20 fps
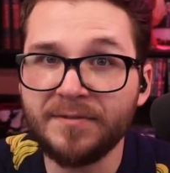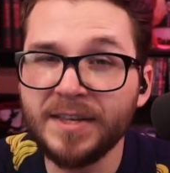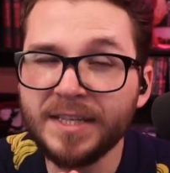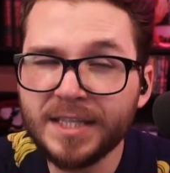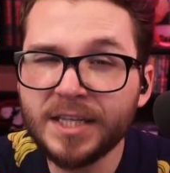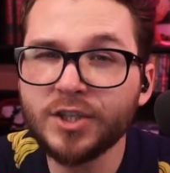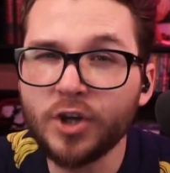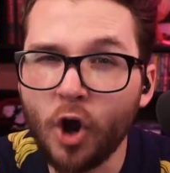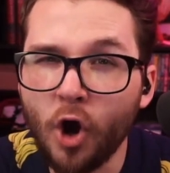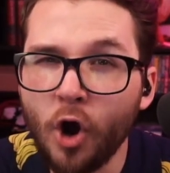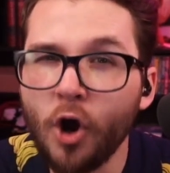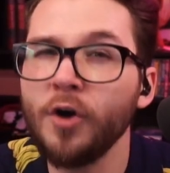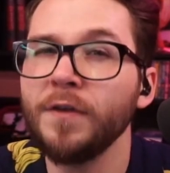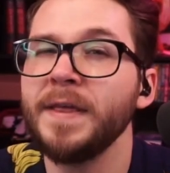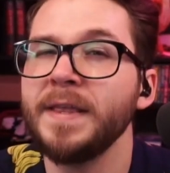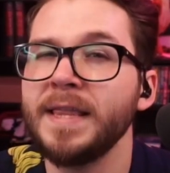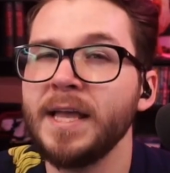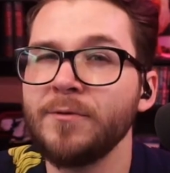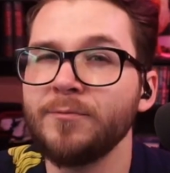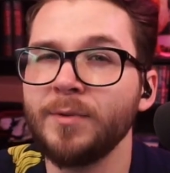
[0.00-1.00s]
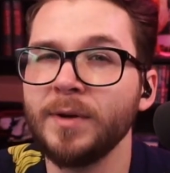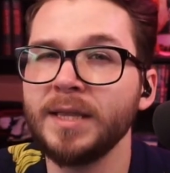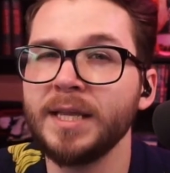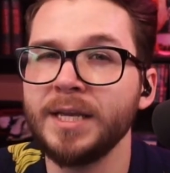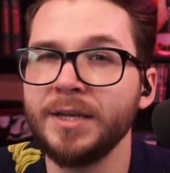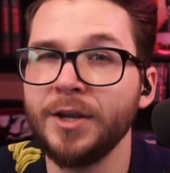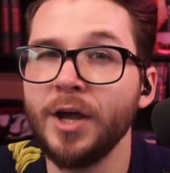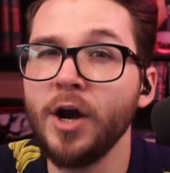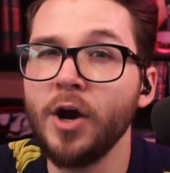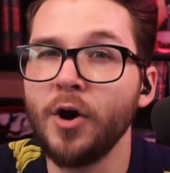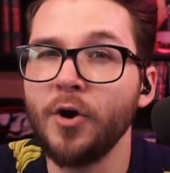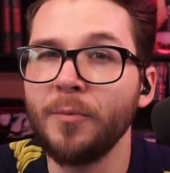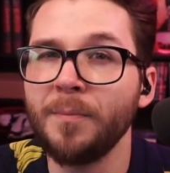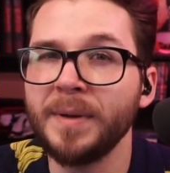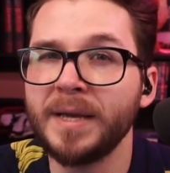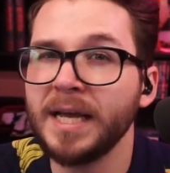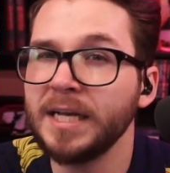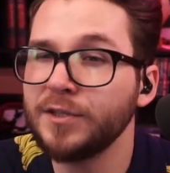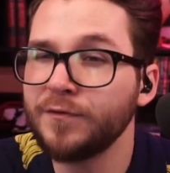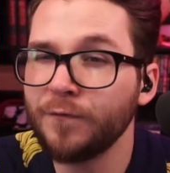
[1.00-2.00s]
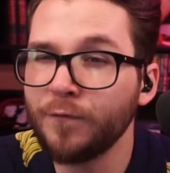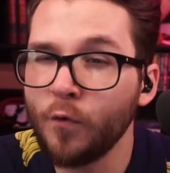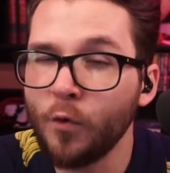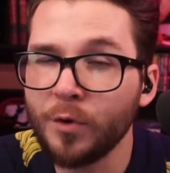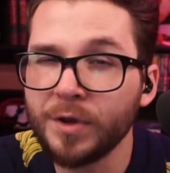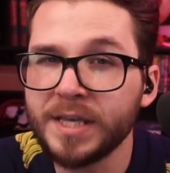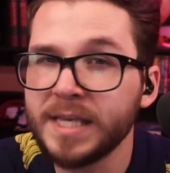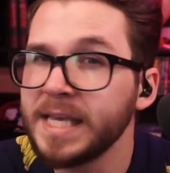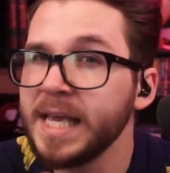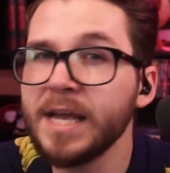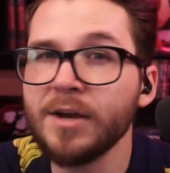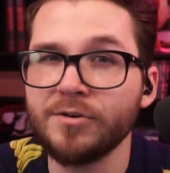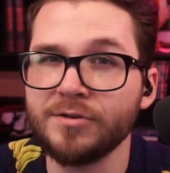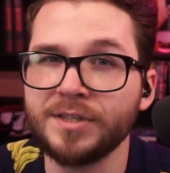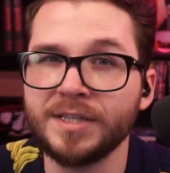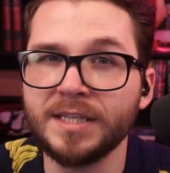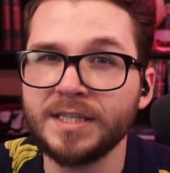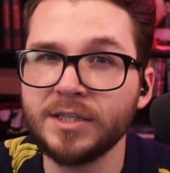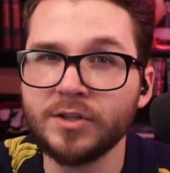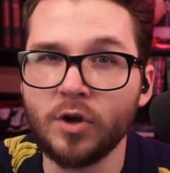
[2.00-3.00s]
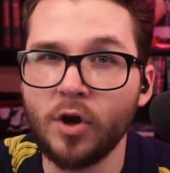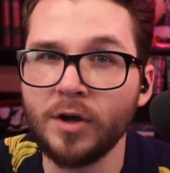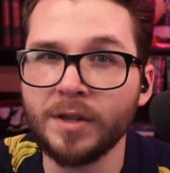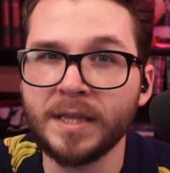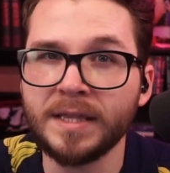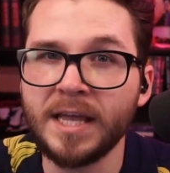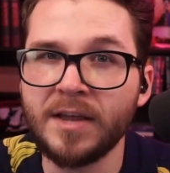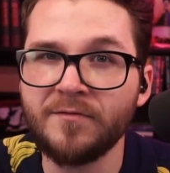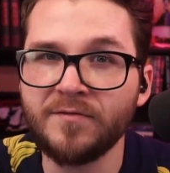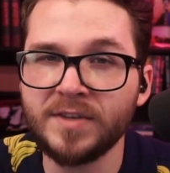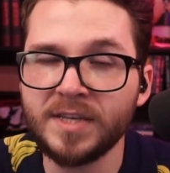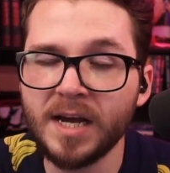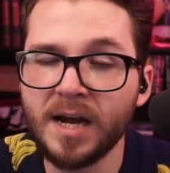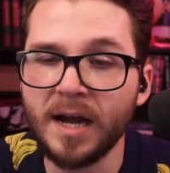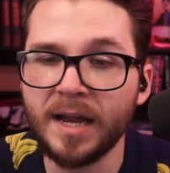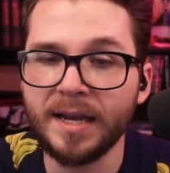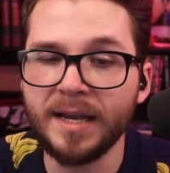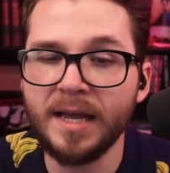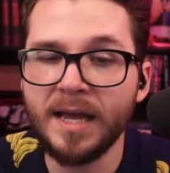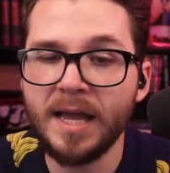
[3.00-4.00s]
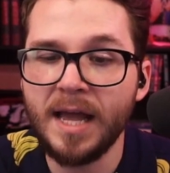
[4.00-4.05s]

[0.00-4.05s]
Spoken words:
This is all that they really know, because for years, this is all that they've done.